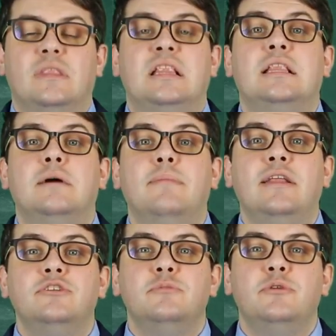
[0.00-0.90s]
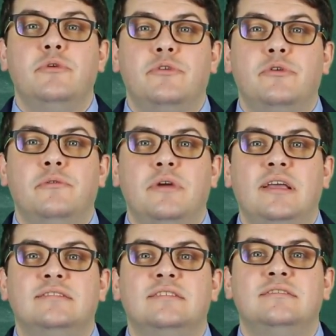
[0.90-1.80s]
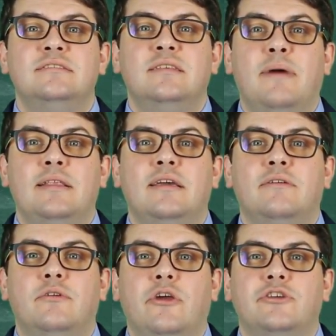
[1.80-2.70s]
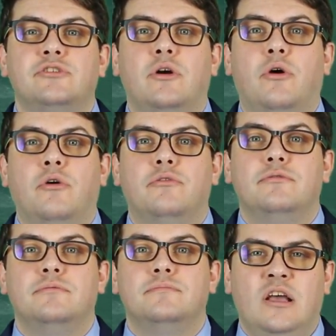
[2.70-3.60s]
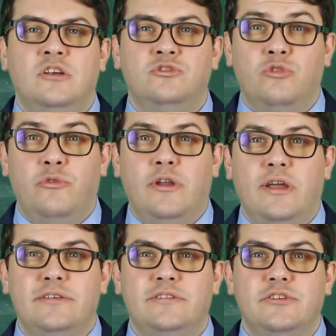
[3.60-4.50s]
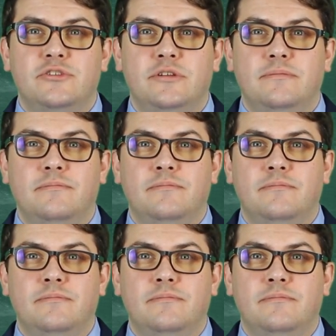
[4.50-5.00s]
The management review is a systematic evaluation of software acquisition,